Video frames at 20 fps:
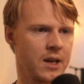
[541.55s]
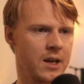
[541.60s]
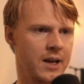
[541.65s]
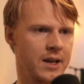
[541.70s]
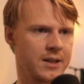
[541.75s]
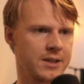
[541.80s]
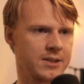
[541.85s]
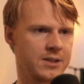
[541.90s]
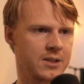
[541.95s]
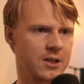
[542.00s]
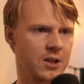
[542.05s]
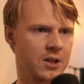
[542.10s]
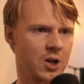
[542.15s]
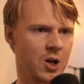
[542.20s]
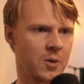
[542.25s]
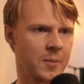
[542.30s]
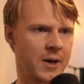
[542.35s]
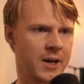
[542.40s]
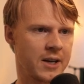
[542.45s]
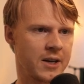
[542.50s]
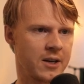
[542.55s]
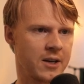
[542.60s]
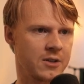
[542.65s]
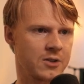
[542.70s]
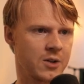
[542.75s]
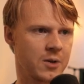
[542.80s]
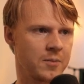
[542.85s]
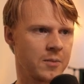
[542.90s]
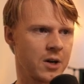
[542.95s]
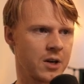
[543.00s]
And this is going to go back here.
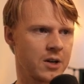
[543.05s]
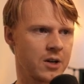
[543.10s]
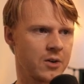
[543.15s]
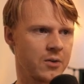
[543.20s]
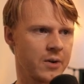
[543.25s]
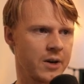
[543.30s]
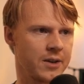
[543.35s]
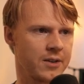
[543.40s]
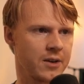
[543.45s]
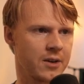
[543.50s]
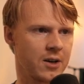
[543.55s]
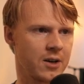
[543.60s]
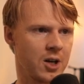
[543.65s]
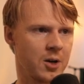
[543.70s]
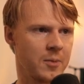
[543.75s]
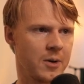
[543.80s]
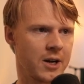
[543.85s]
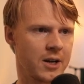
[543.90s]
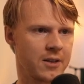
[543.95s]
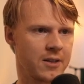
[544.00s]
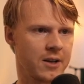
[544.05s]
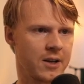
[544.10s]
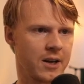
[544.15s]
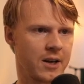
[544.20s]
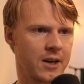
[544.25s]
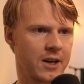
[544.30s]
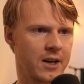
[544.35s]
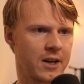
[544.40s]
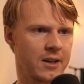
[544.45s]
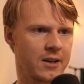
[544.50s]
So I'm not going to write the callback thing
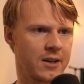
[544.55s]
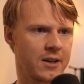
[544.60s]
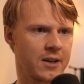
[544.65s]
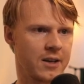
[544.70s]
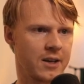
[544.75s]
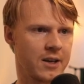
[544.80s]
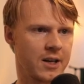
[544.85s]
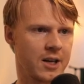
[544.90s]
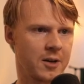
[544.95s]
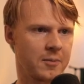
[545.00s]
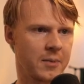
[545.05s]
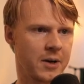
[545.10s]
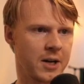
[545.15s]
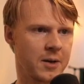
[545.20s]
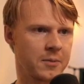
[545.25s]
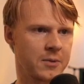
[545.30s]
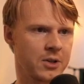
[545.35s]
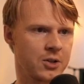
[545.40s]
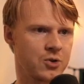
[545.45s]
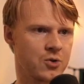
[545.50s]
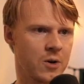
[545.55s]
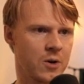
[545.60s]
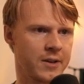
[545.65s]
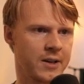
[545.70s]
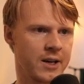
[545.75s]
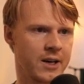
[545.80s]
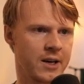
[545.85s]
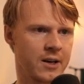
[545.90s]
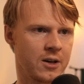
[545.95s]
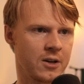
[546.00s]
again, but I'm going to draw
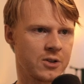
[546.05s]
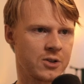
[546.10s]
the arrow.